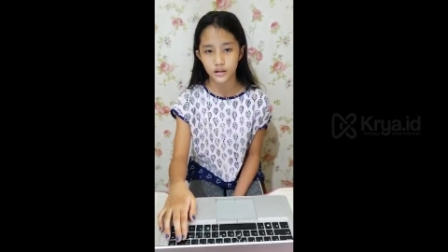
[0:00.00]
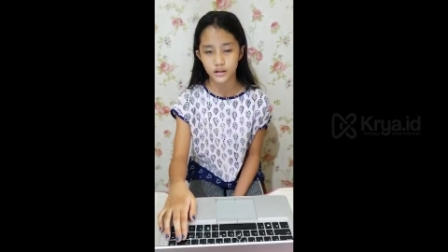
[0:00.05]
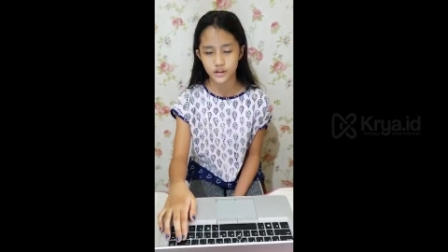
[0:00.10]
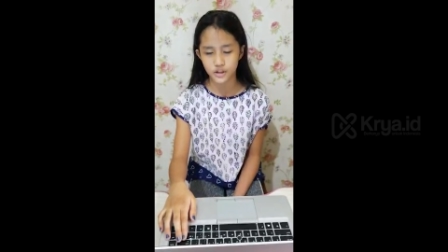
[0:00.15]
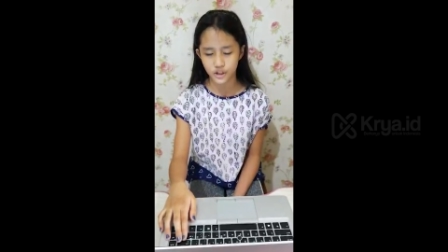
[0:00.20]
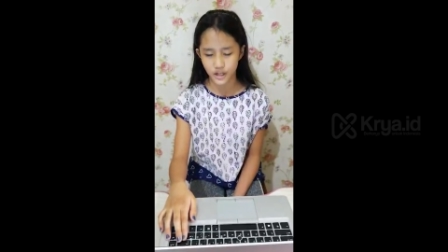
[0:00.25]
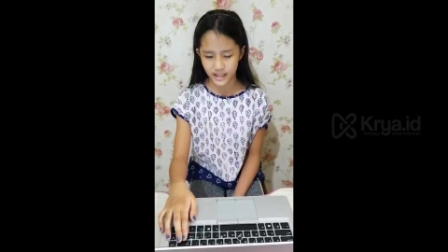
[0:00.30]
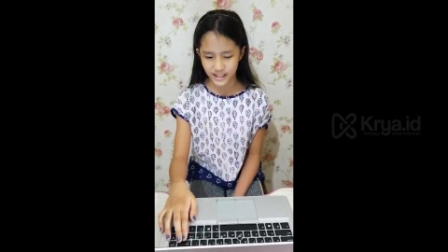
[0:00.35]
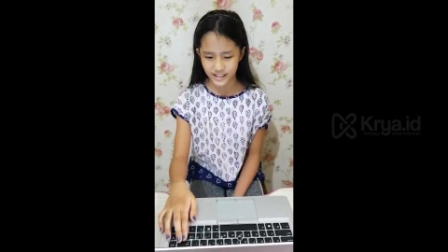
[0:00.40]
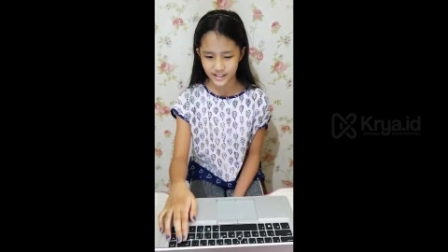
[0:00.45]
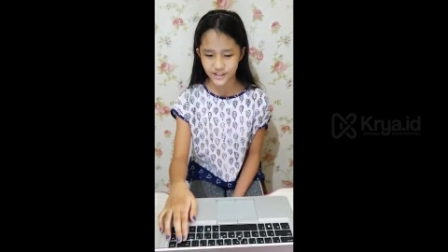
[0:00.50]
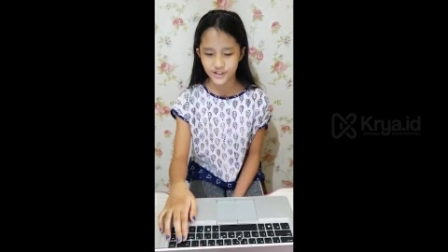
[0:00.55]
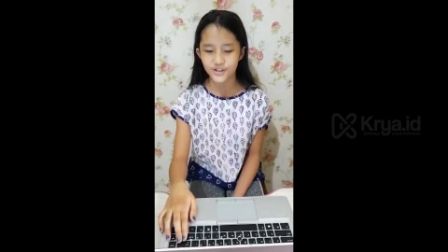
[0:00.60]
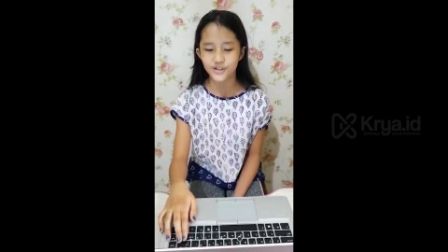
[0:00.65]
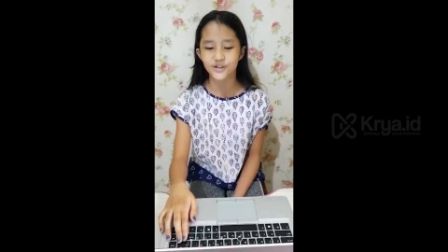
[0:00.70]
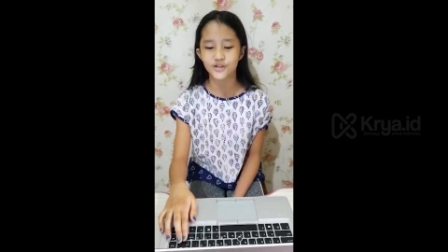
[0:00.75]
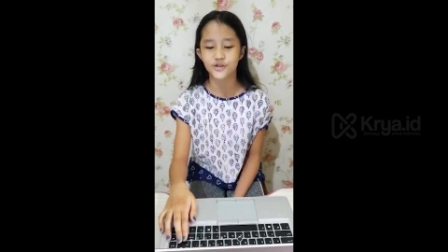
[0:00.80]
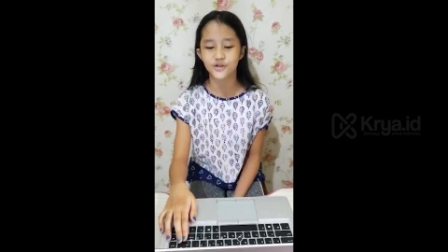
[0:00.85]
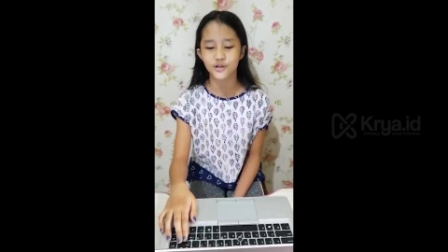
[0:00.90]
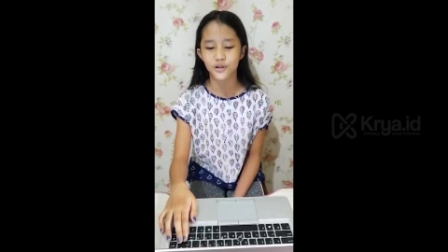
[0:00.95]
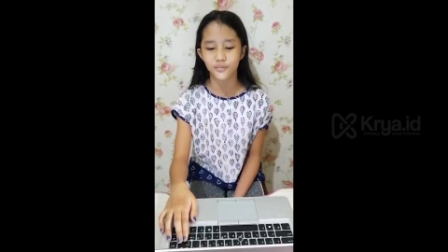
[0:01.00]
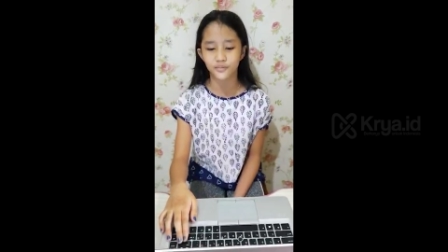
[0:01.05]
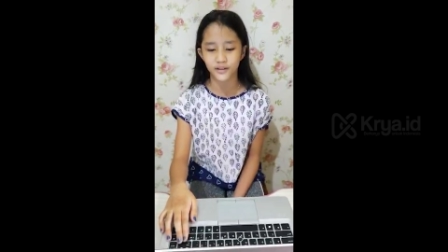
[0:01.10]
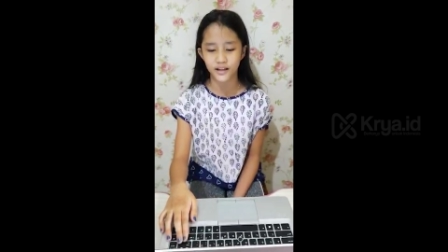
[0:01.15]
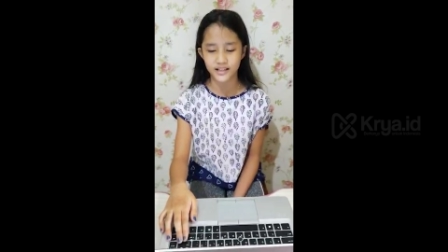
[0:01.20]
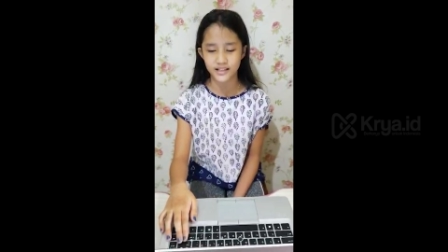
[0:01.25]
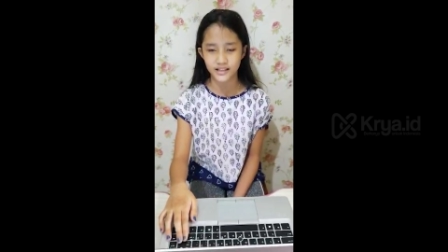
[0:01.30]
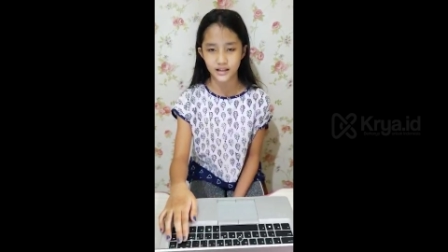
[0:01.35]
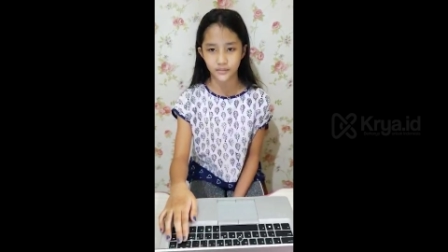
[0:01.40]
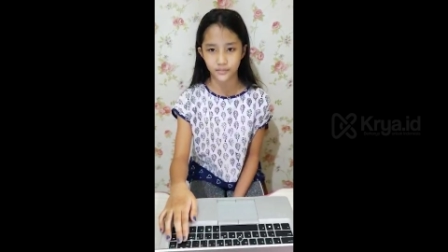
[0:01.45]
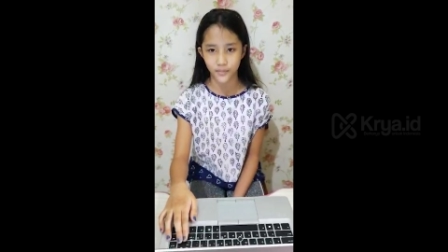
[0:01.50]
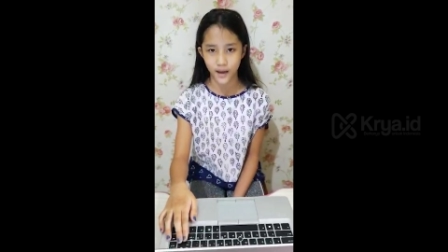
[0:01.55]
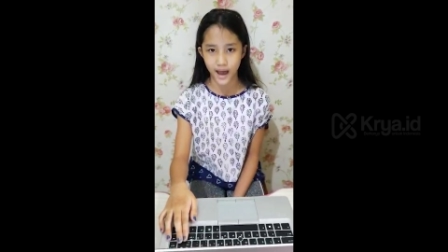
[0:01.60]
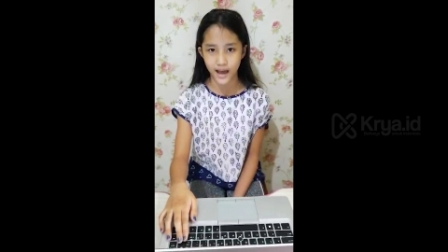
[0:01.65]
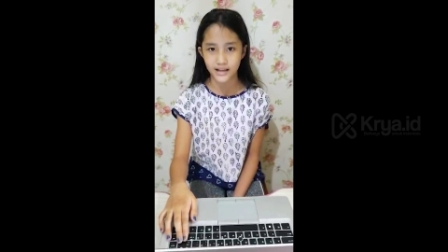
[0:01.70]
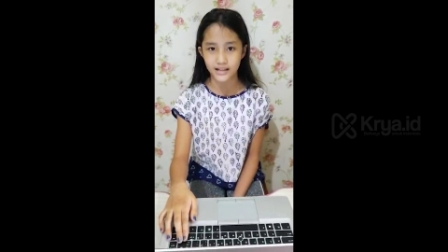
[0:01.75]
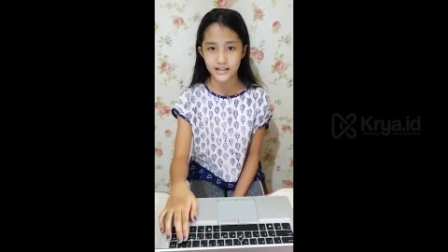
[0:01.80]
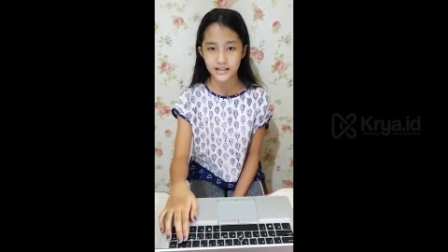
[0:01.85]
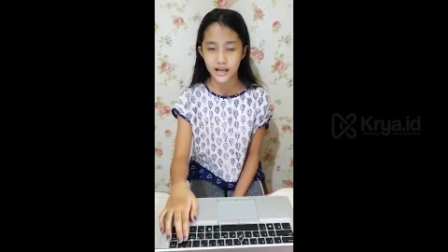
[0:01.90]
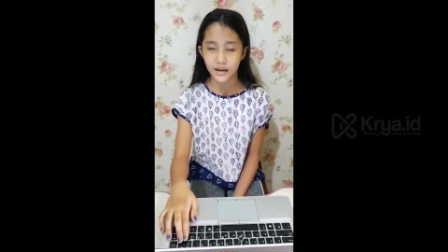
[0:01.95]
change to the plastic
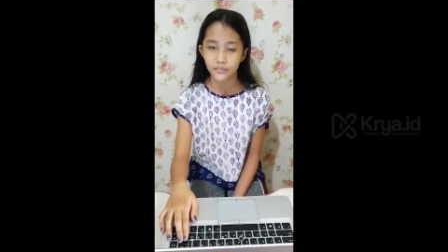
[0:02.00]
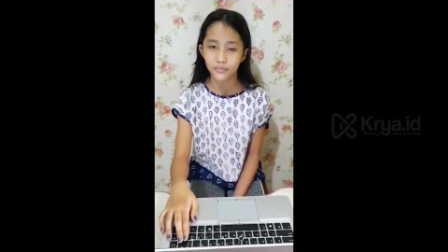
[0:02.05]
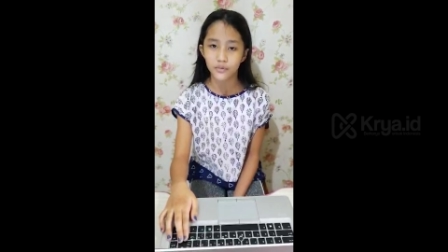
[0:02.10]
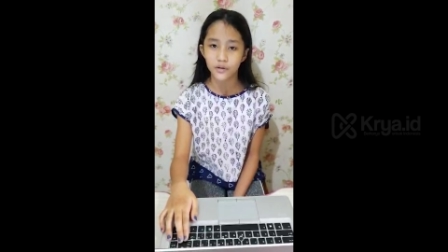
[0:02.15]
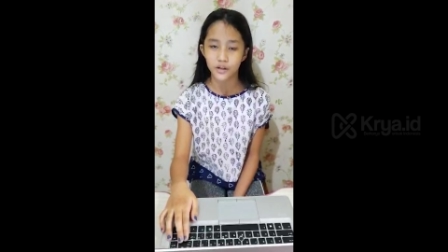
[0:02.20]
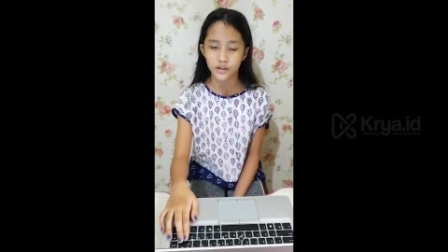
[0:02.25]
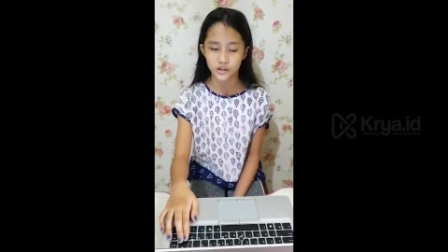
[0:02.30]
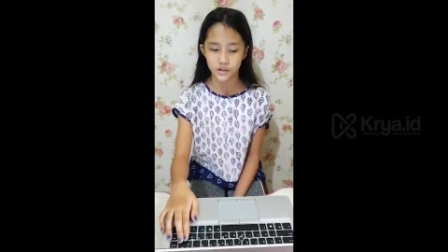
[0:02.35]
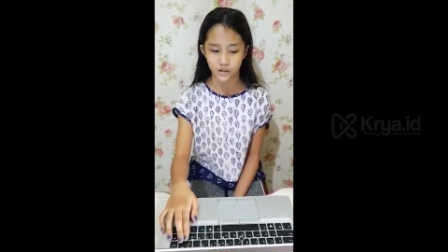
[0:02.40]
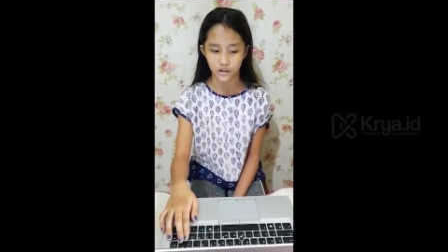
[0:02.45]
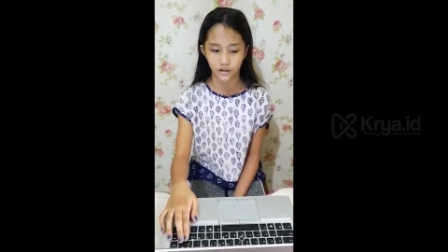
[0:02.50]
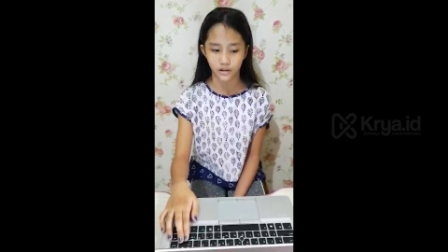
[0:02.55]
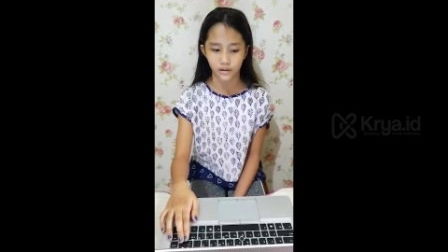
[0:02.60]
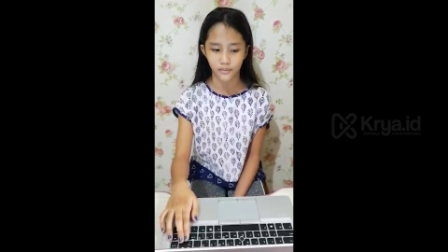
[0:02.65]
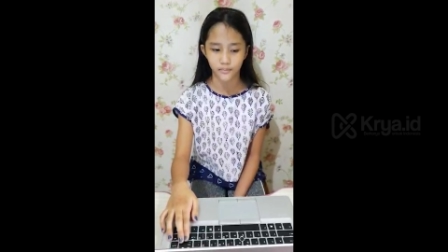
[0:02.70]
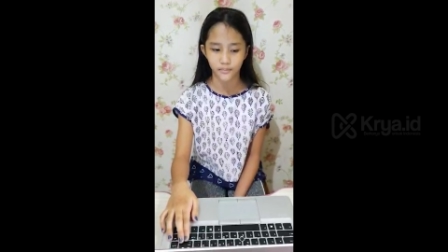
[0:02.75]
bag's temperature.